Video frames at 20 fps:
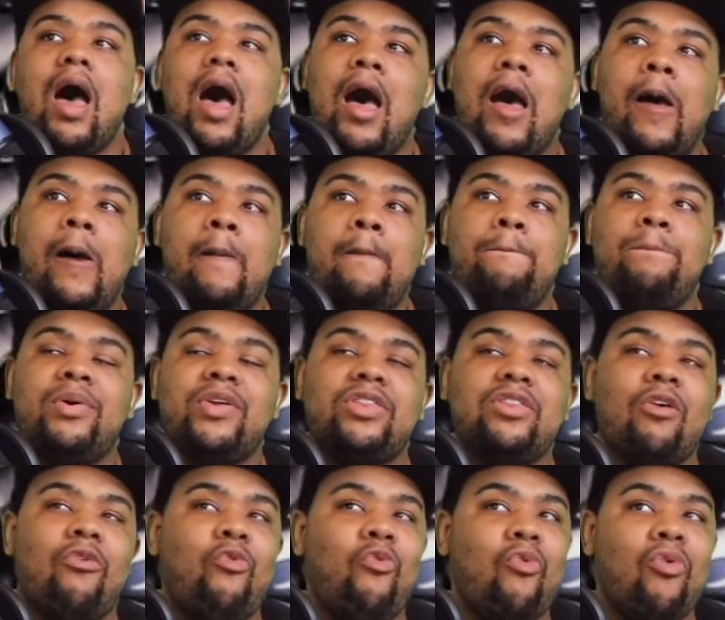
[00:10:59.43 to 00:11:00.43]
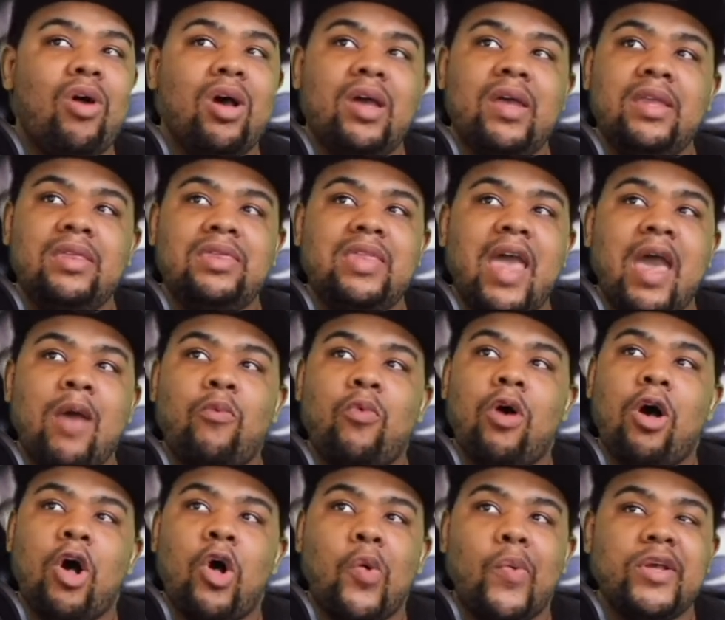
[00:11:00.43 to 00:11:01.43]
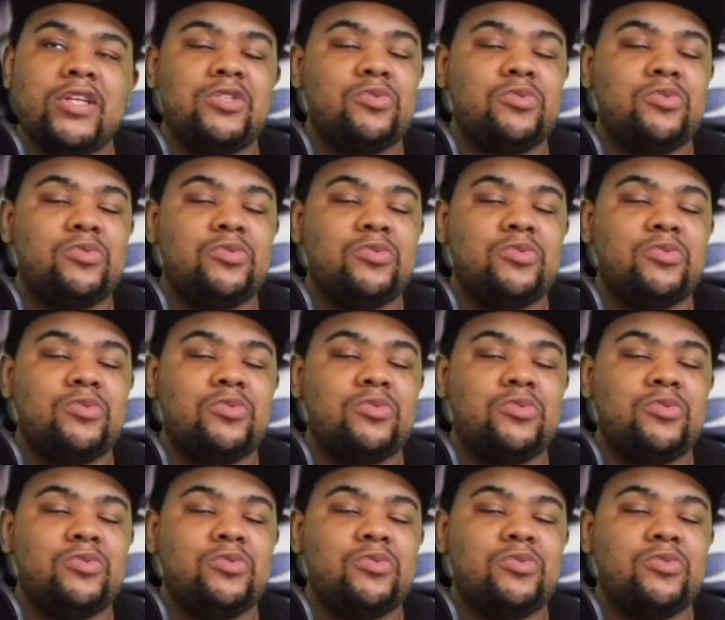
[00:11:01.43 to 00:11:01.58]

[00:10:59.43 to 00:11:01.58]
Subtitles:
But the one that will always